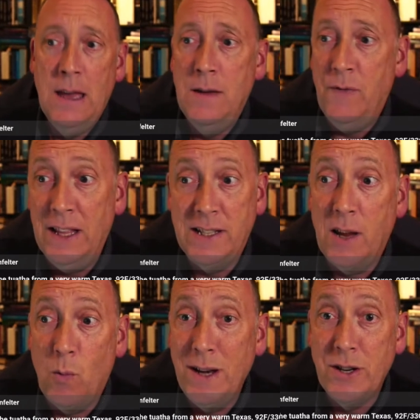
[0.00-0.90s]
Feels like
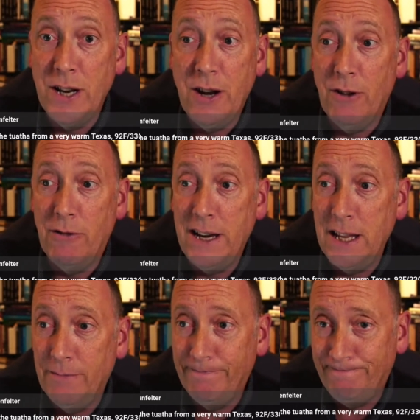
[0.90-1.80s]
winter here already
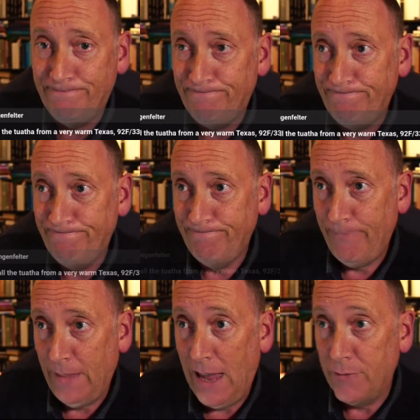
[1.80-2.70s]

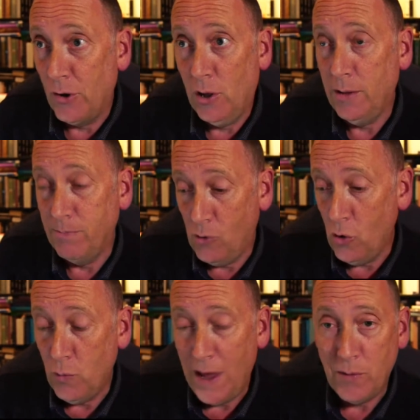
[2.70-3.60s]
after all the good
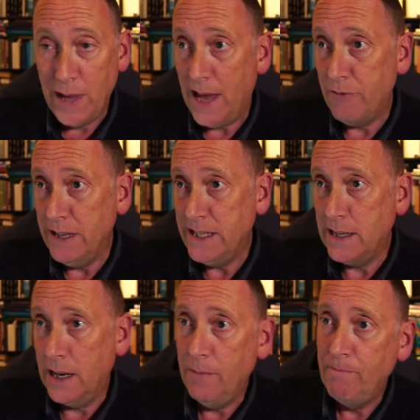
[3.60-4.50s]
weather we had recently.
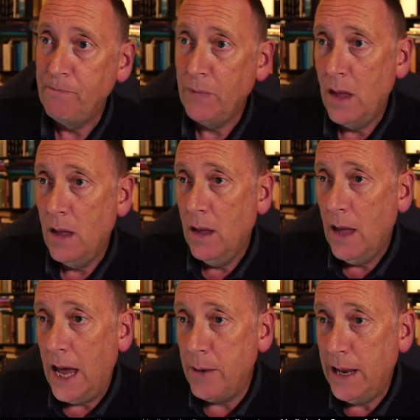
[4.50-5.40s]

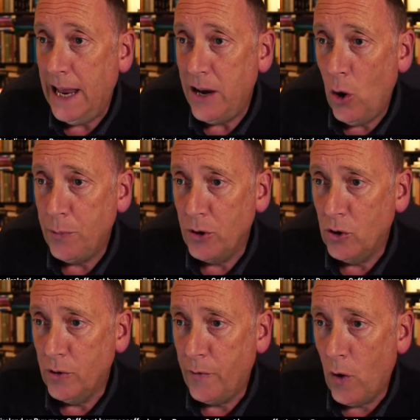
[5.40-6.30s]
Anyway, Lane, hope you're in
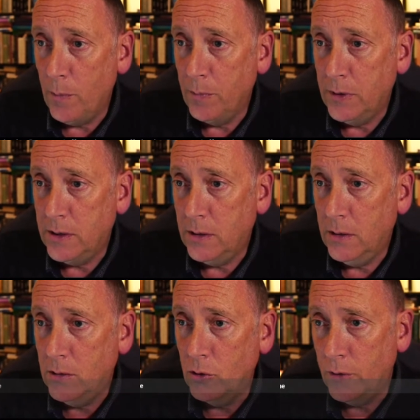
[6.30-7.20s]
good form.
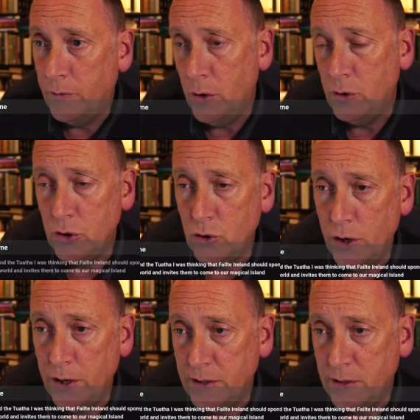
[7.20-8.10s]
Good of you to join
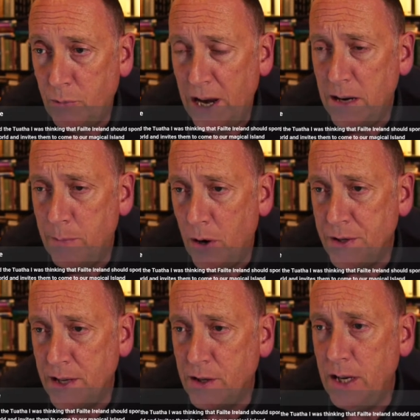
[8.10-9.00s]
us. Brendan Byrne
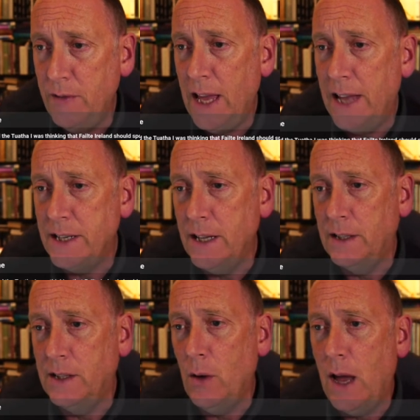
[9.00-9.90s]
says, Good evening, Anthony and the
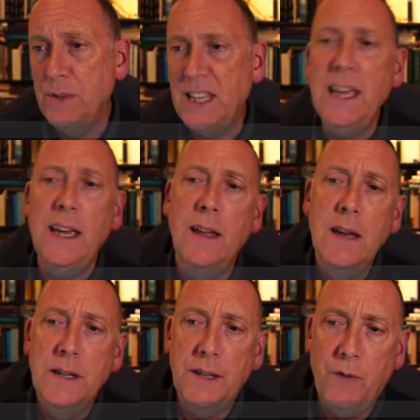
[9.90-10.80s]
Tuath. I was thinking
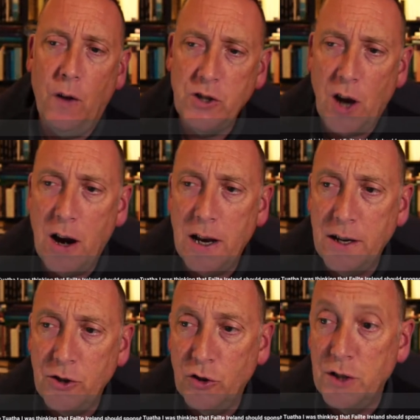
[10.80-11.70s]
that Fáilte Ireland
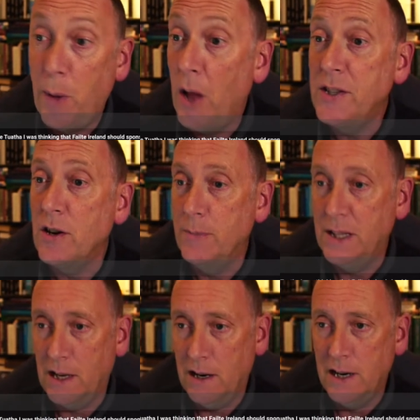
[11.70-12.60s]
should sponsor
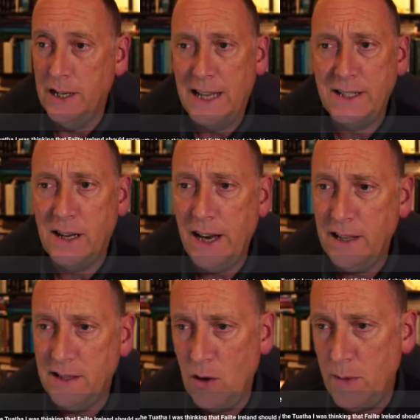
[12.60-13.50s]
Mythical Ireland as it connects
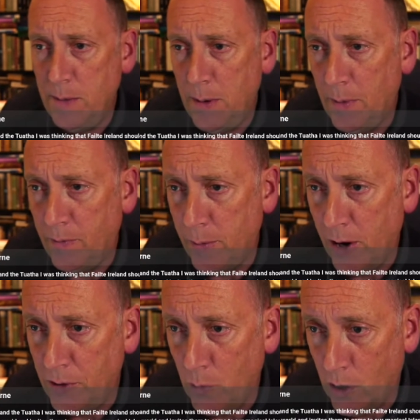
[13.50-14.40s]
so many people from
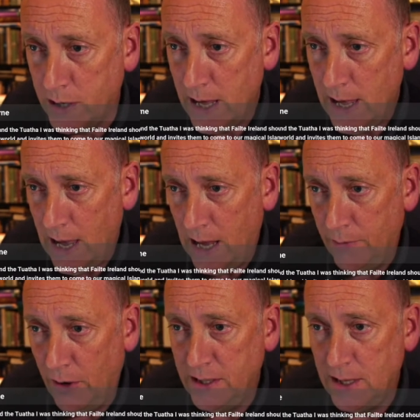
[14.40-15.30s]
around the world and
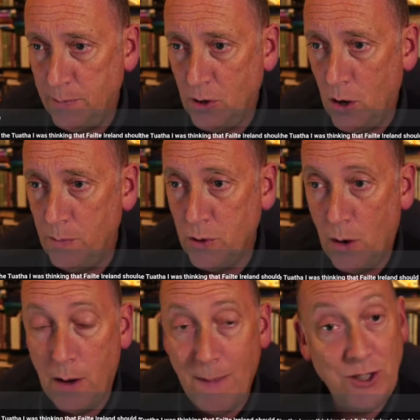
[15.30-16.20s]
invites them to come to
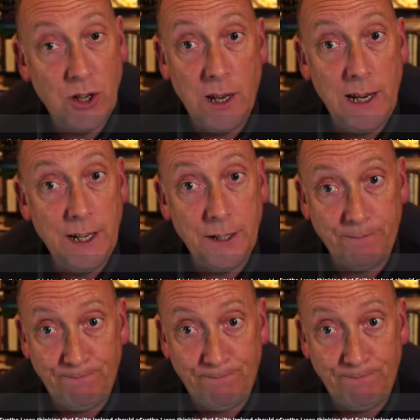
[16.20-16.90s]
our magical island.